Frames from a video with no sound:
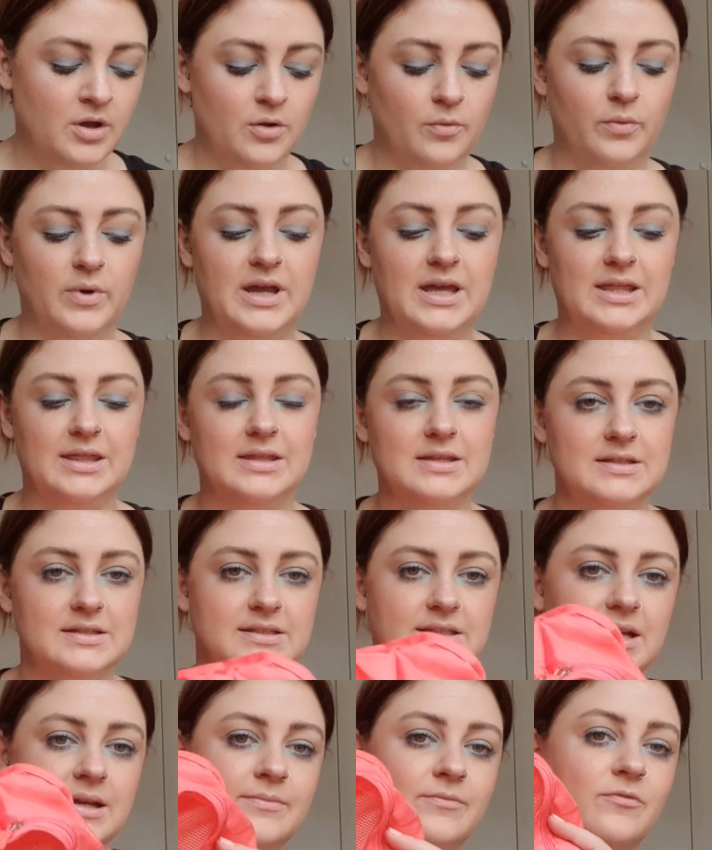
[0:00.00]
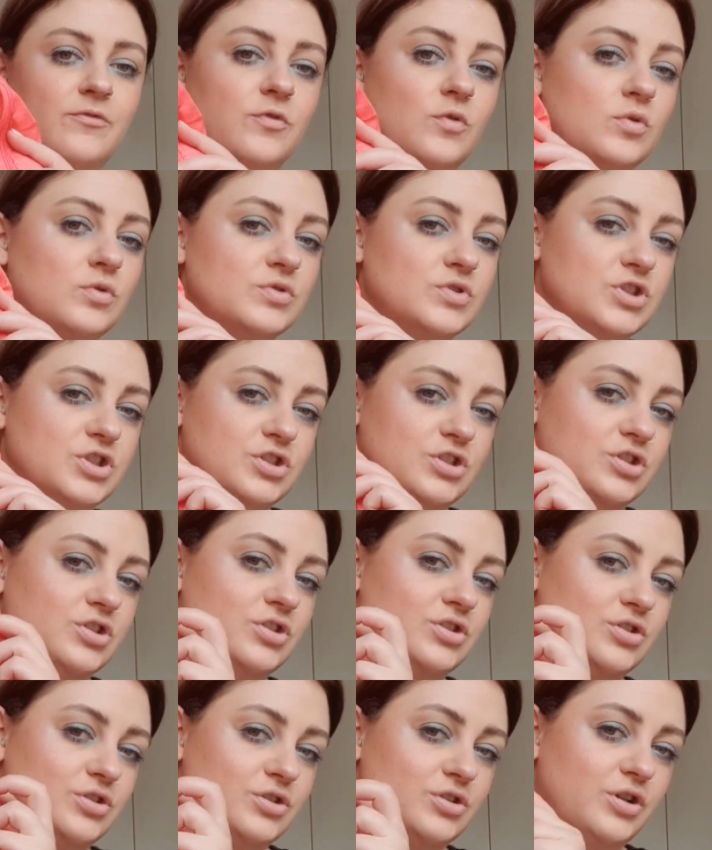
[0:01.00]
Where this, I'm forced
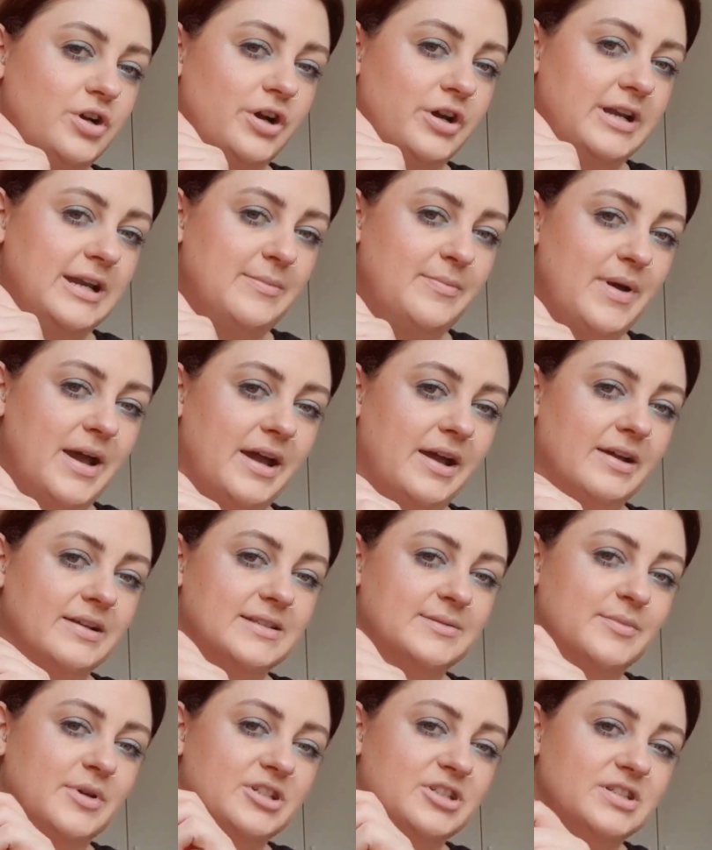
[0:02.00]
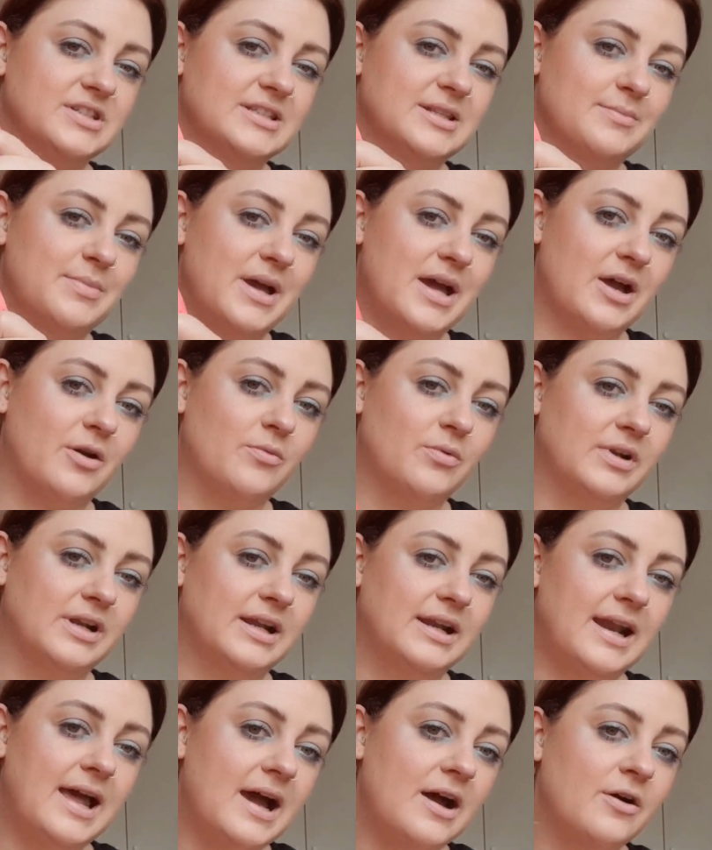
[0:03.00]
to only pack as much as the bag will
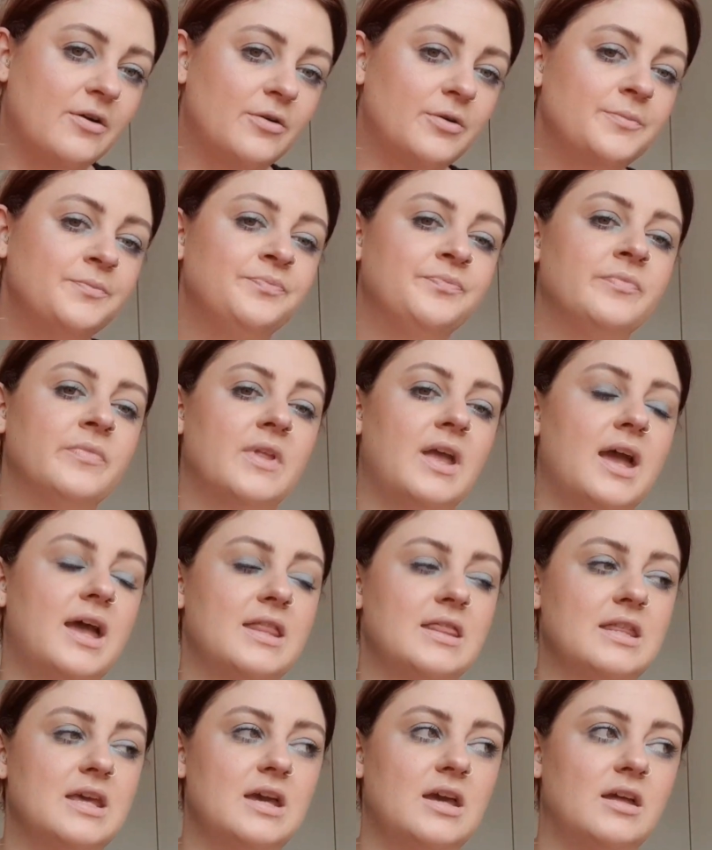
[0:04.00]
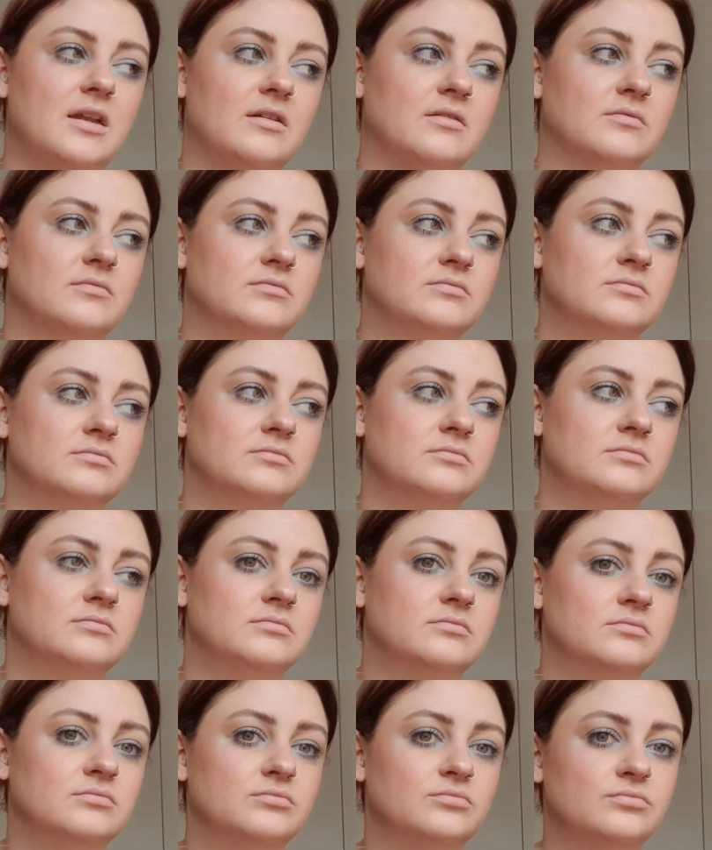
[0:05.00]
allow and then
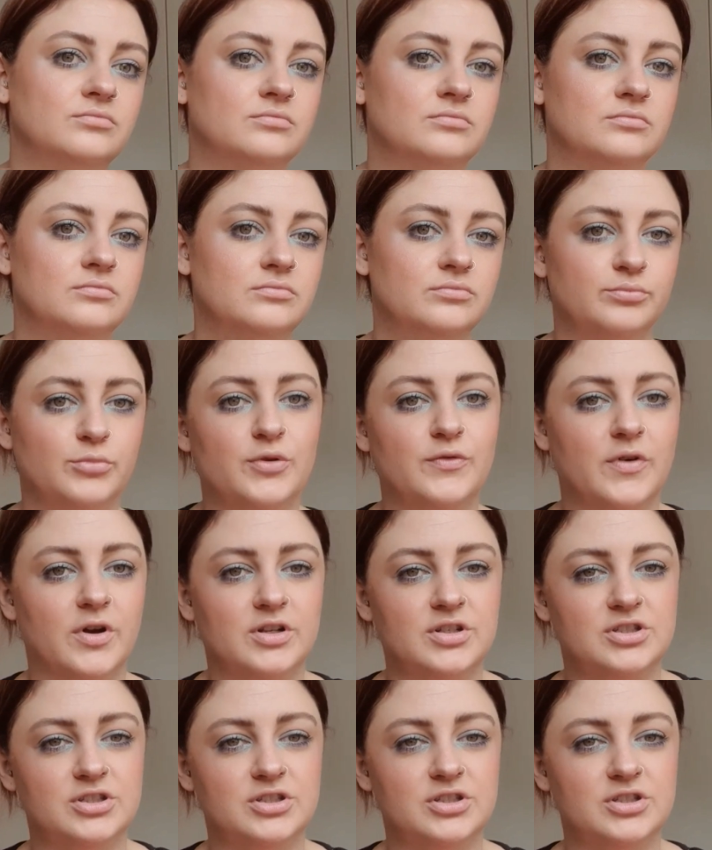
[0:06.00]
move on.